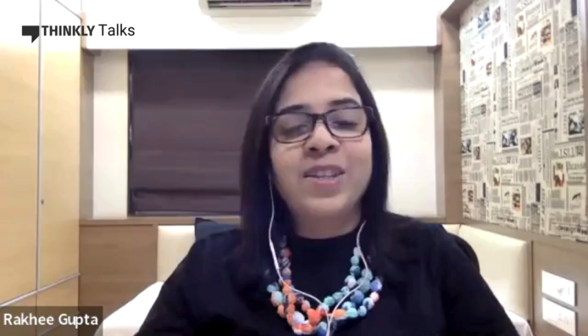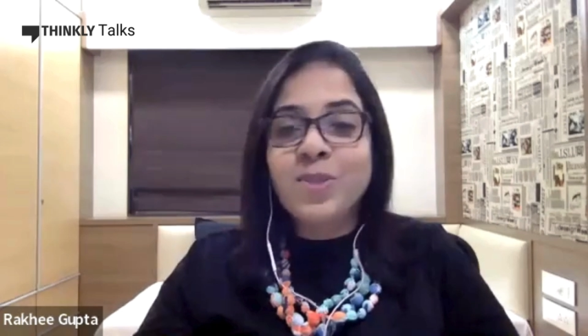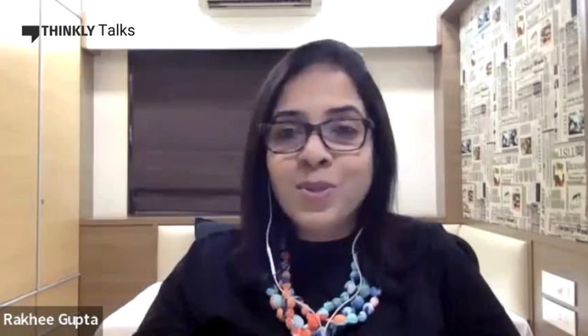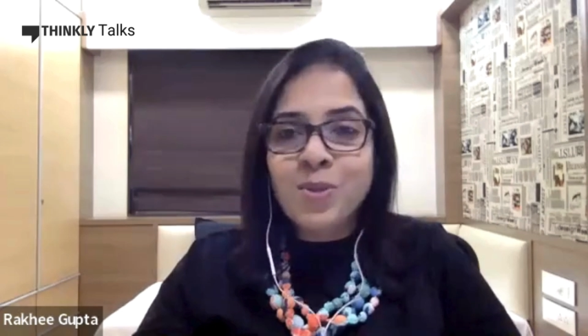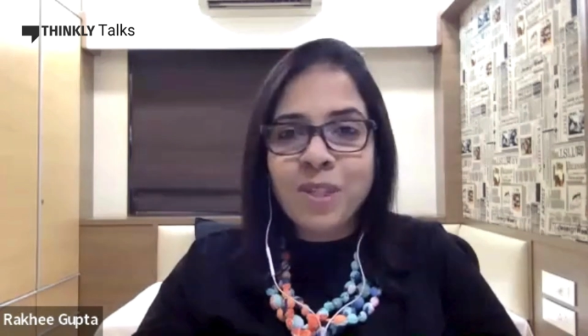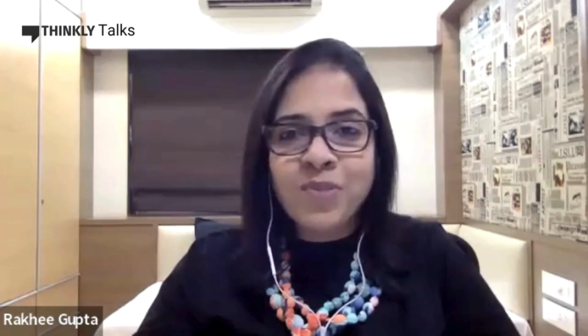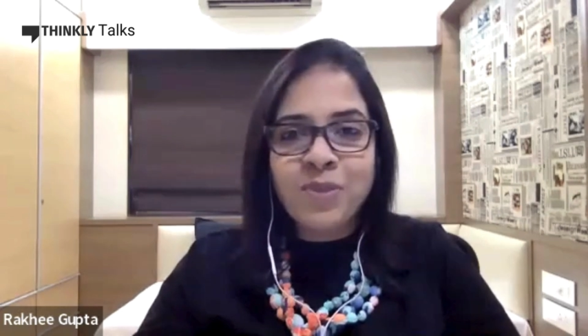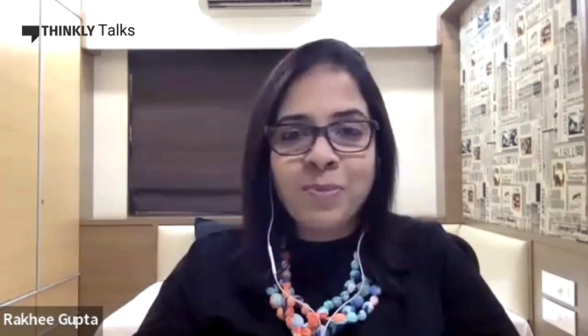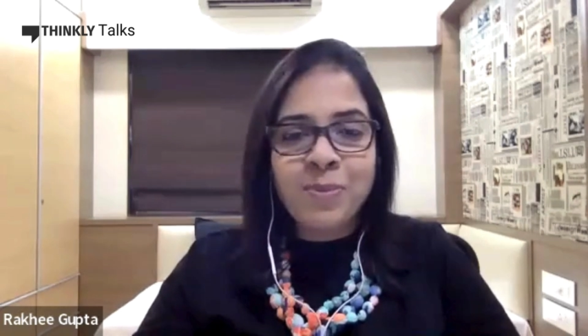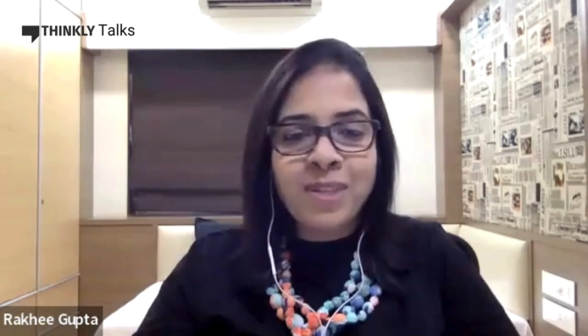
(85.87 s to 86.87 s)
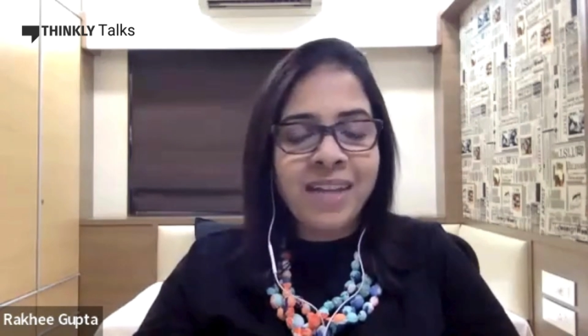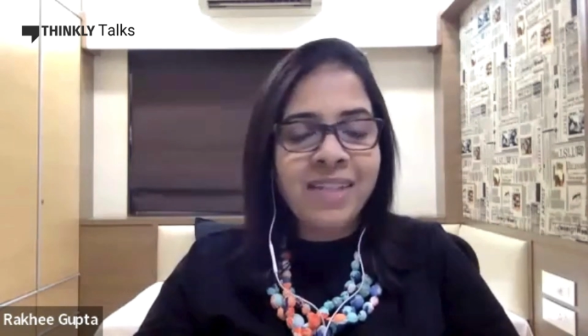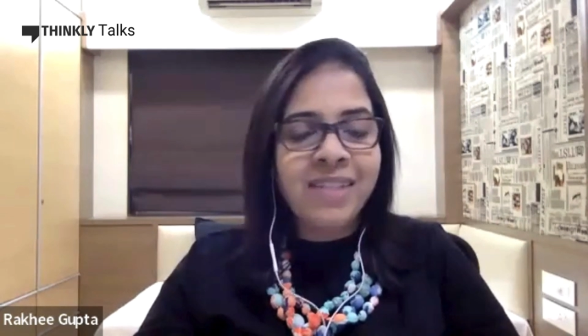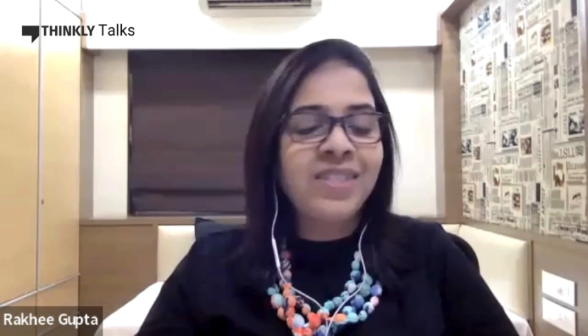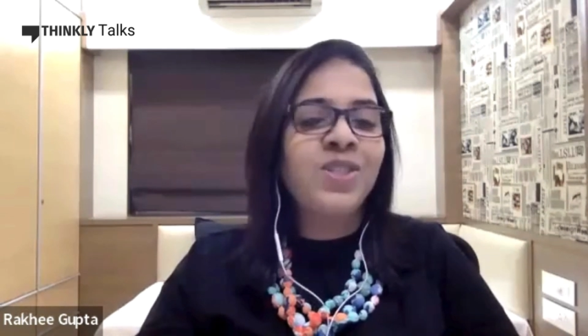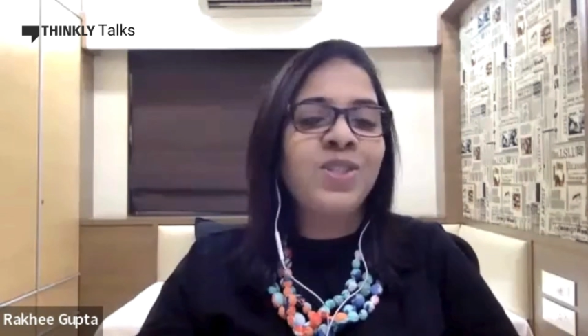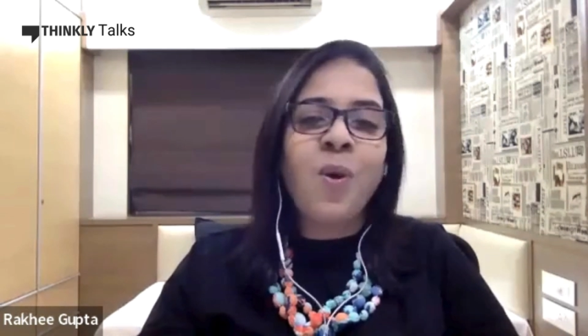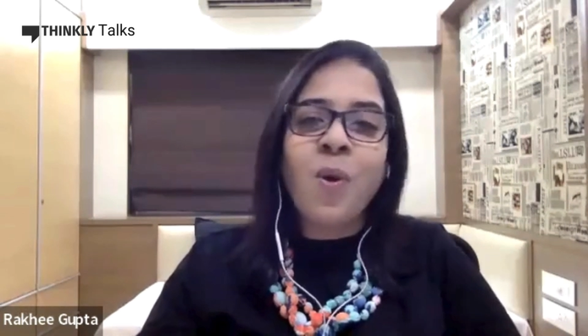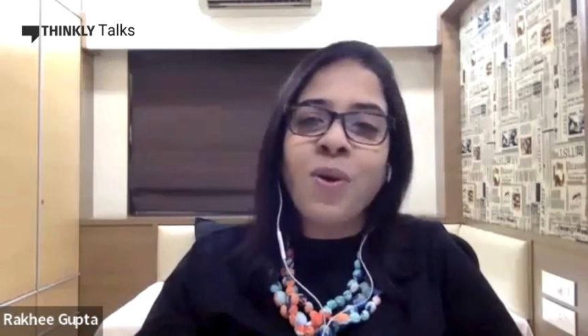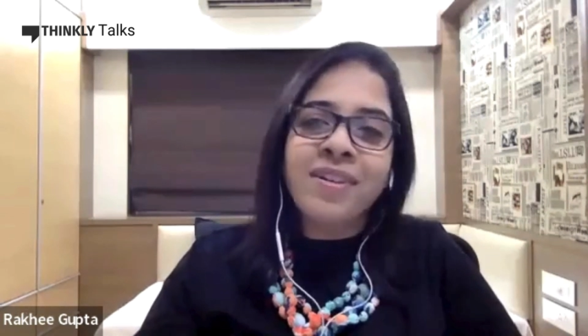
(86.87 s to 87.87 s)
Thank you so much, Vipul. And it's such
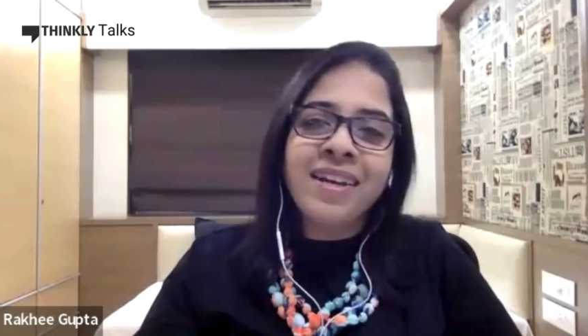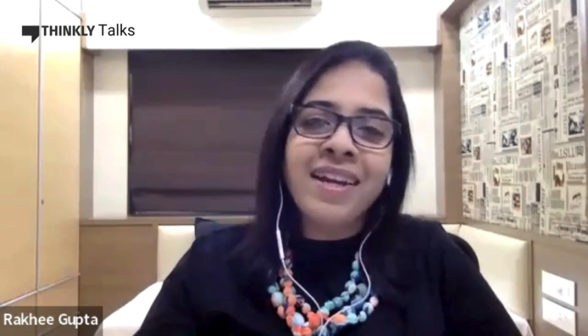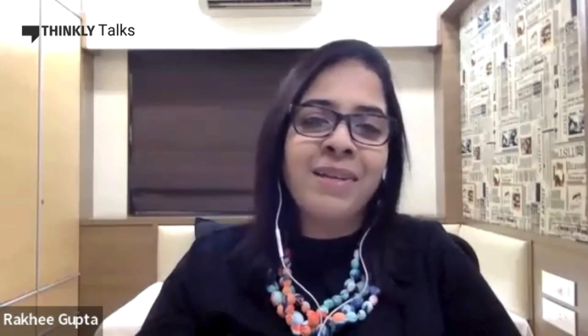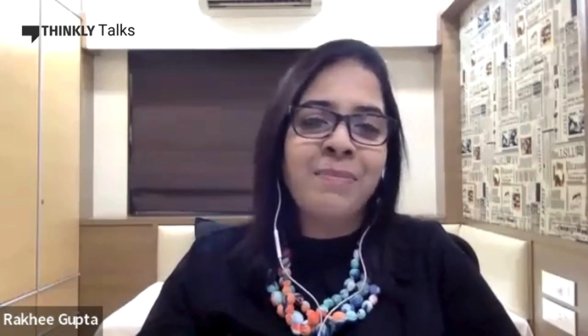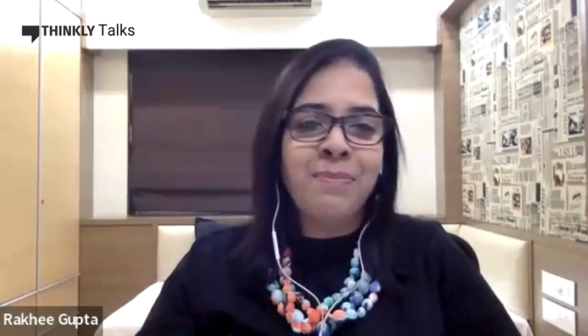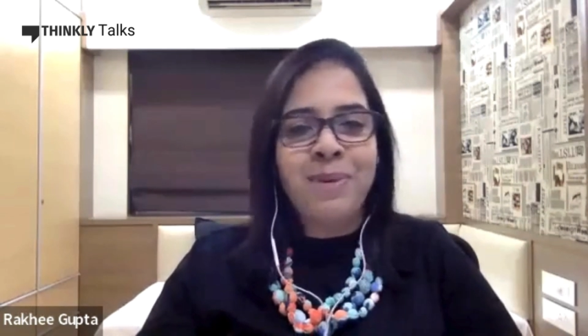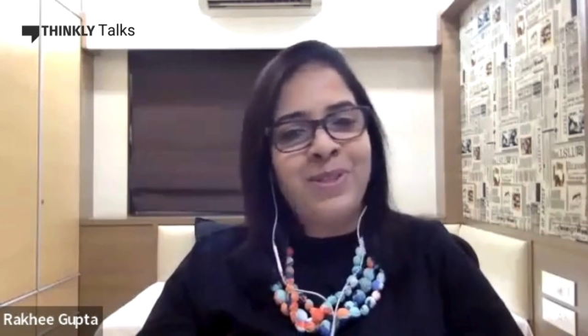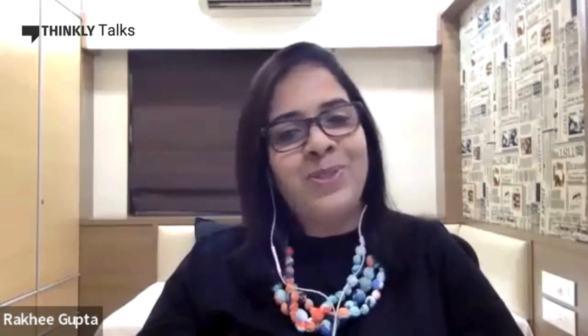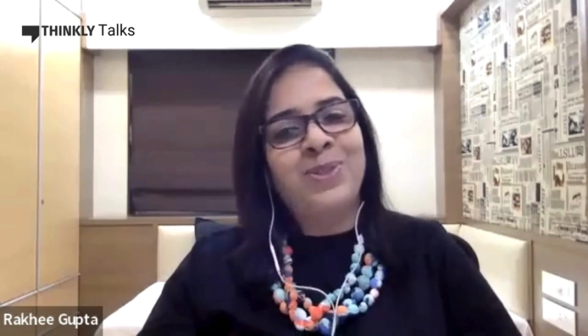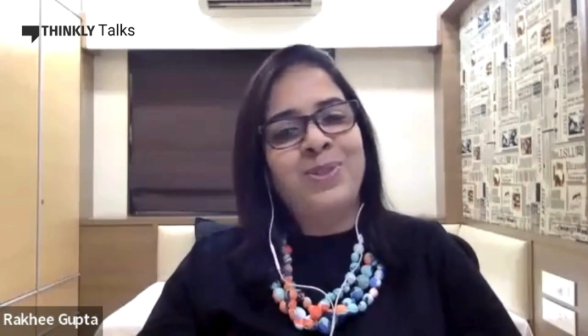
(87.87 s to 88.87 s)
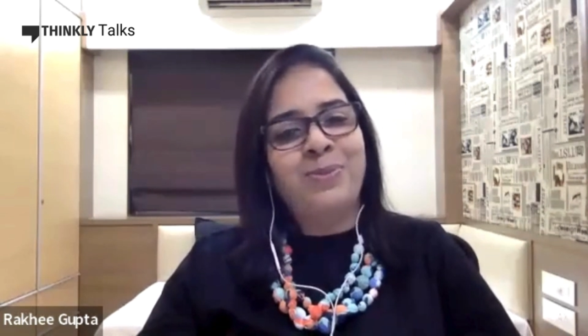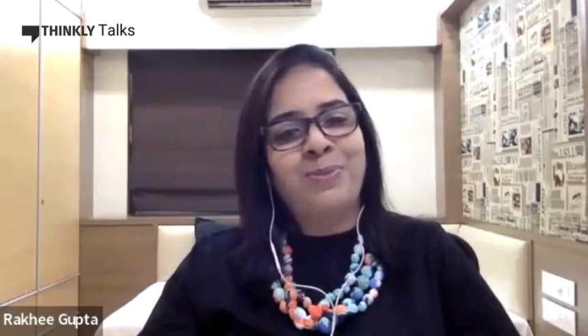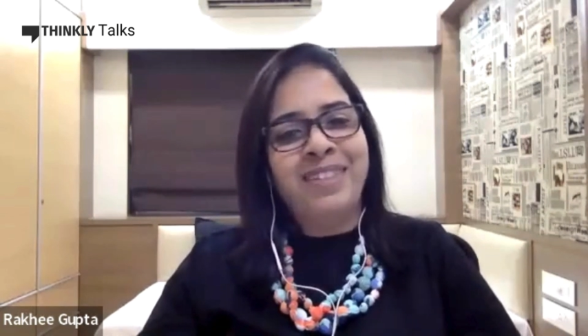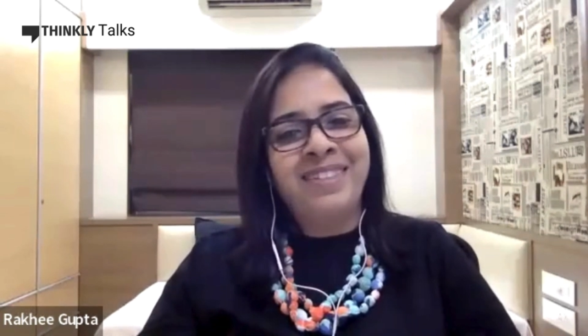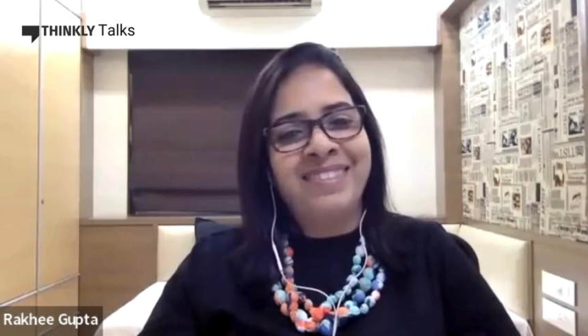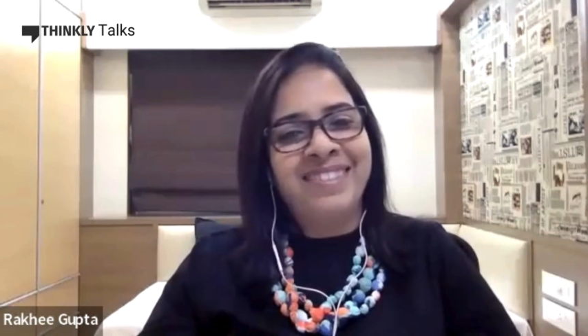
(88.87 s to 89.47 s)
an honor and a pleasure to be here.